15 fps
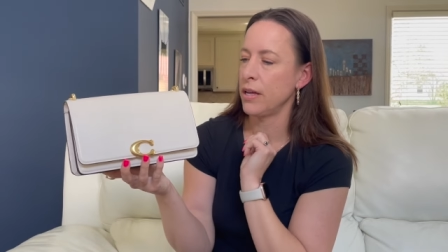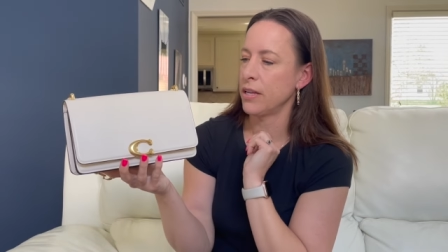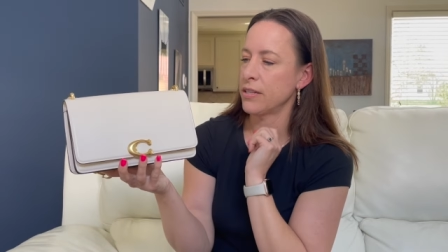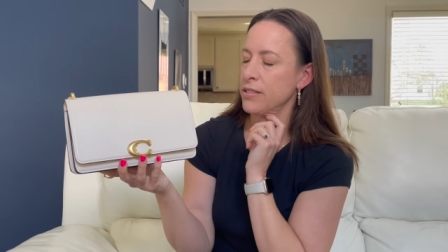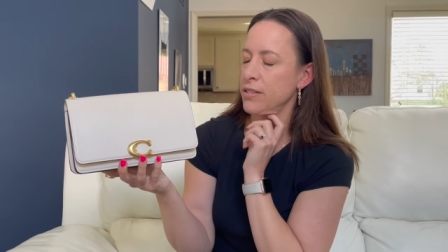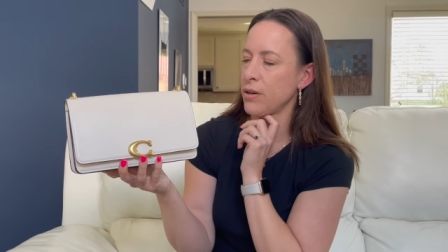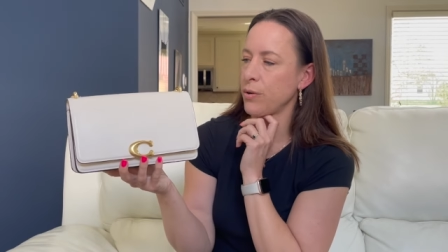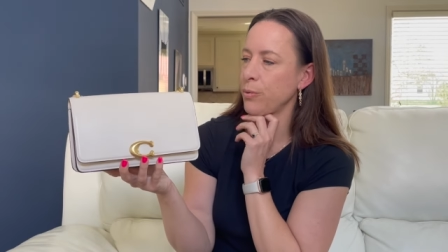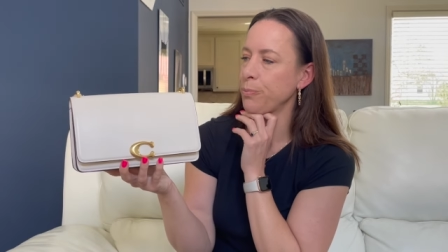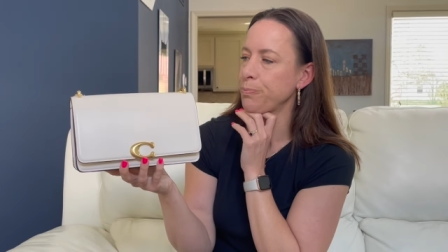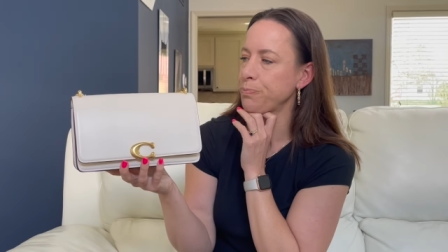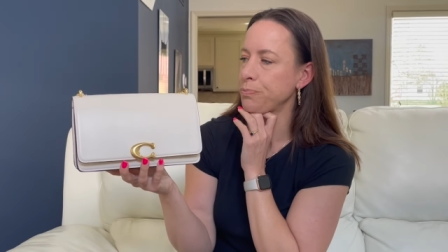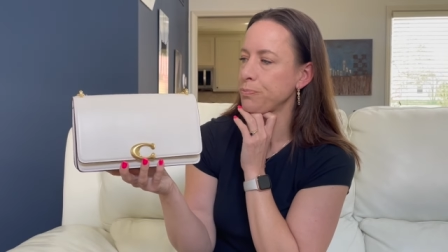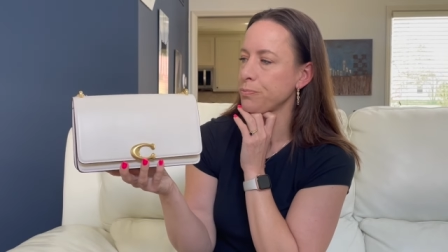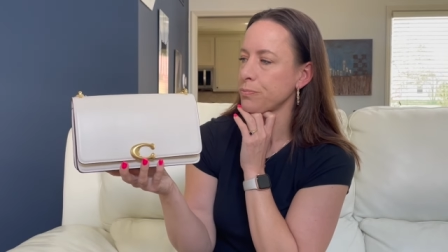So,
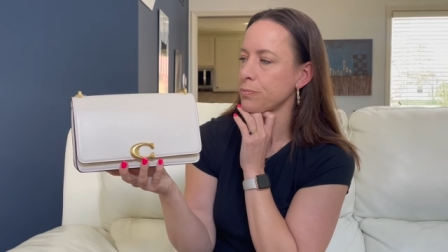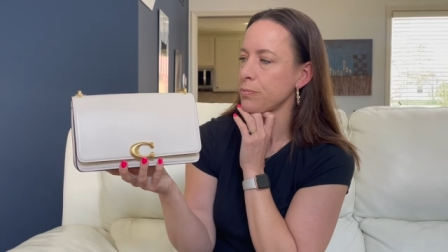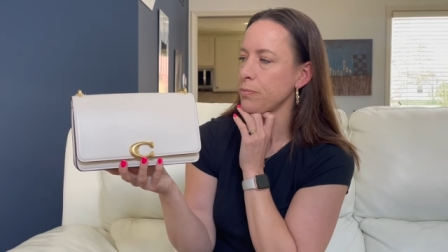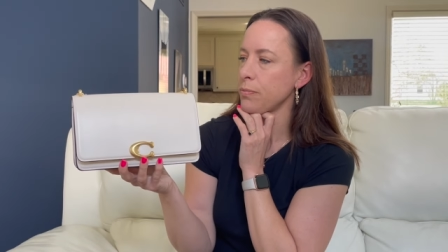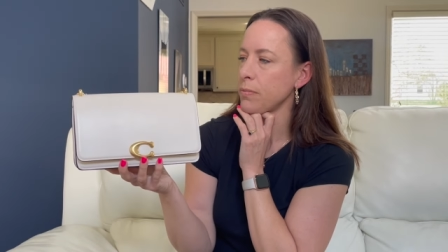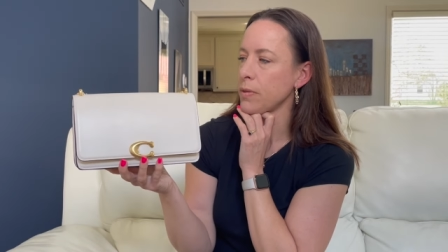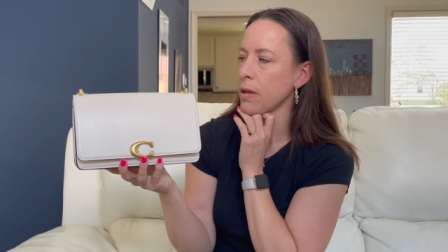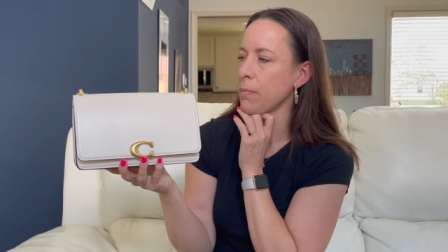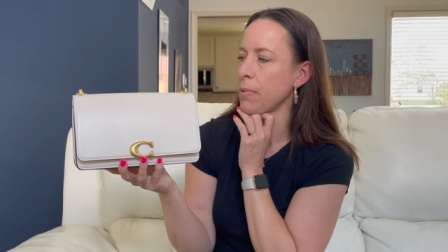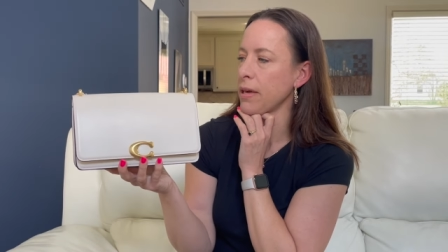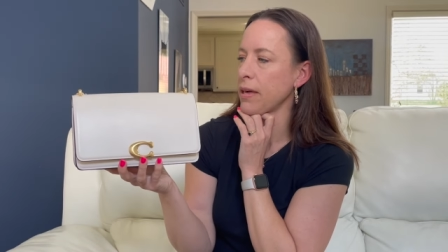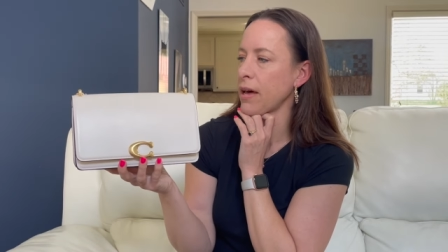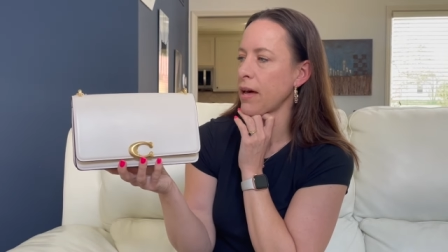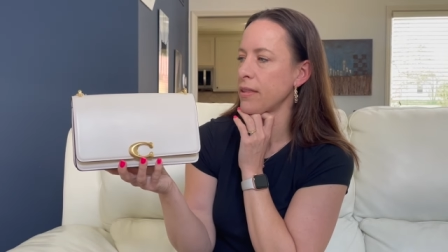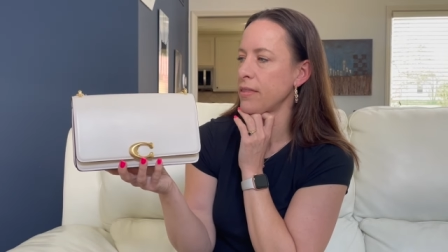but
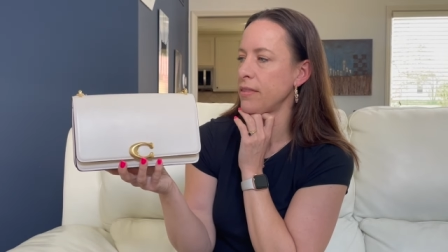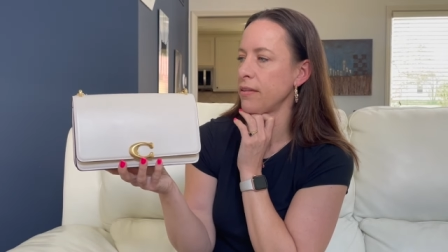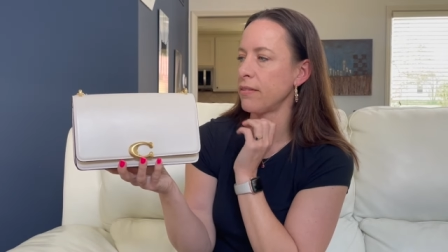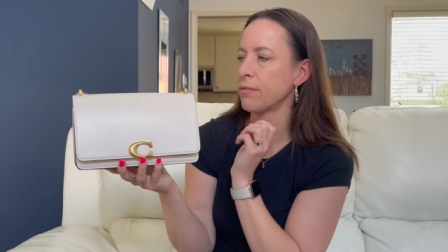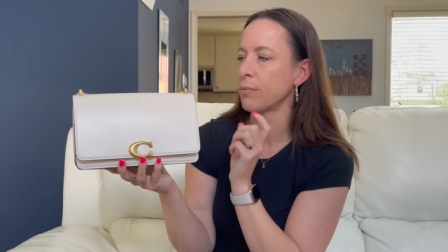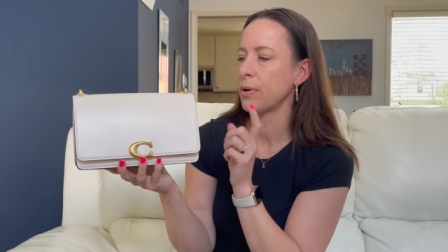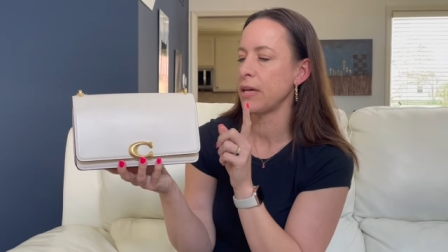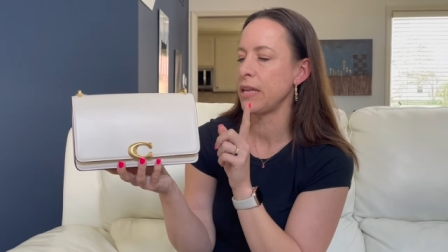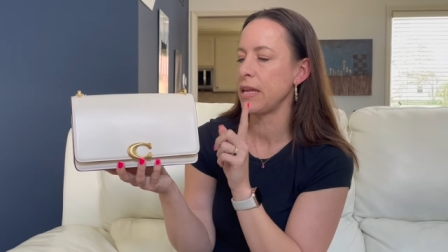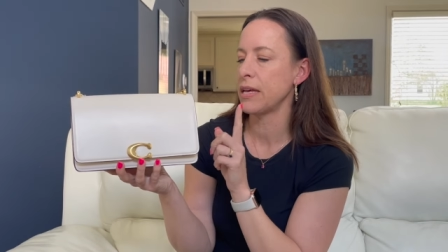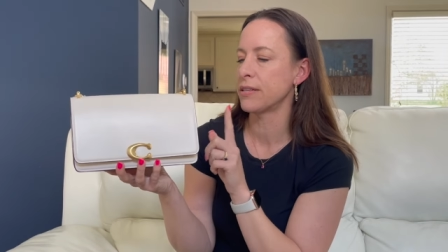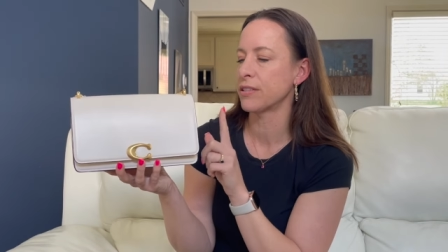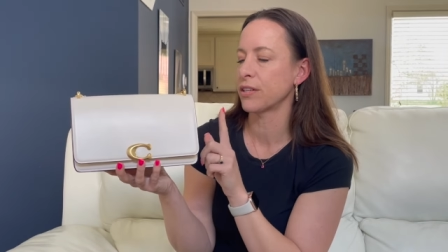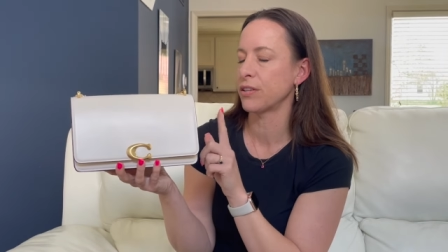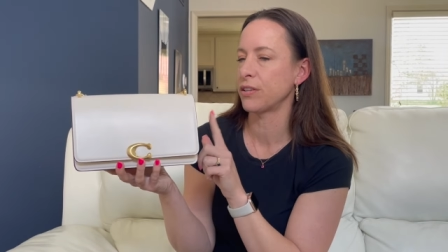yeah, this one is
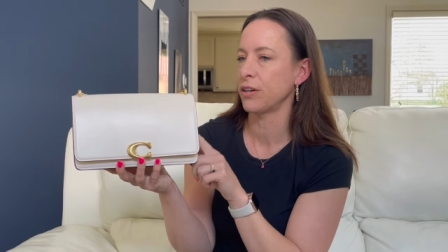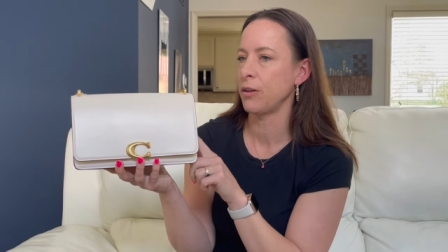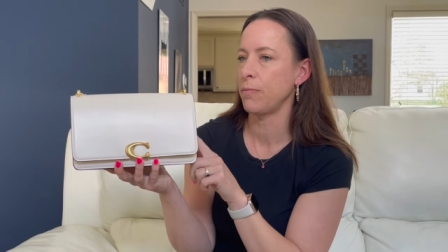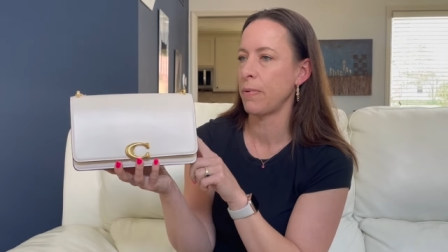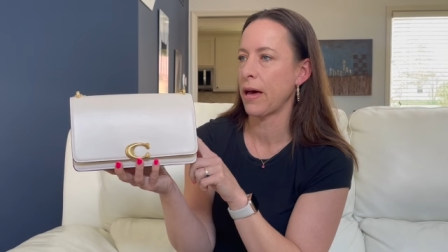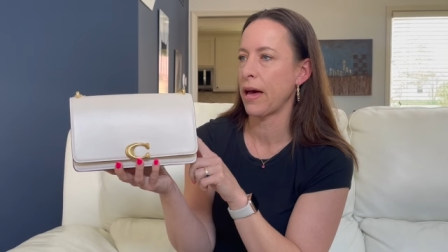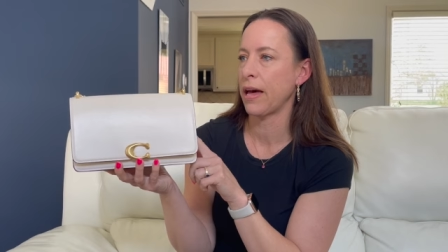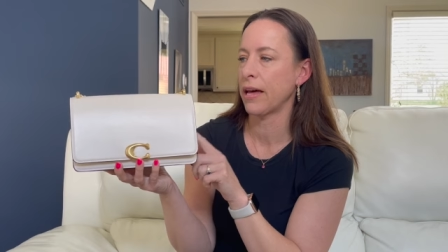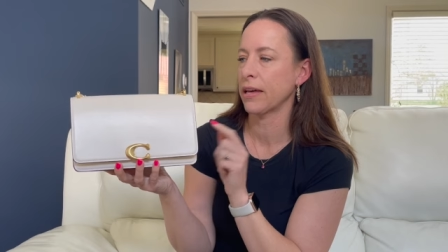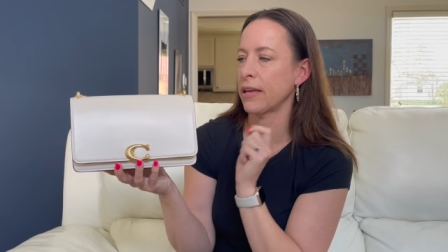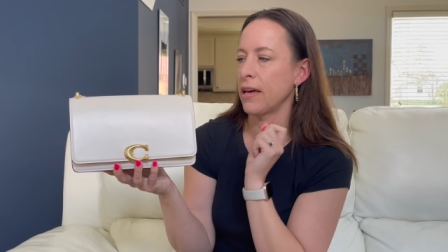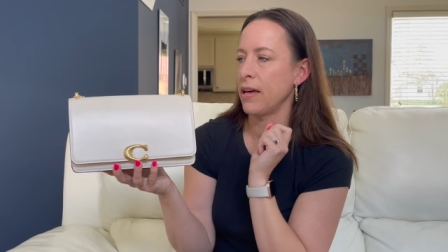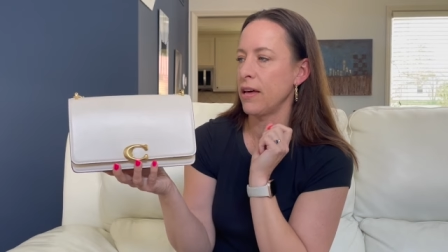a good bag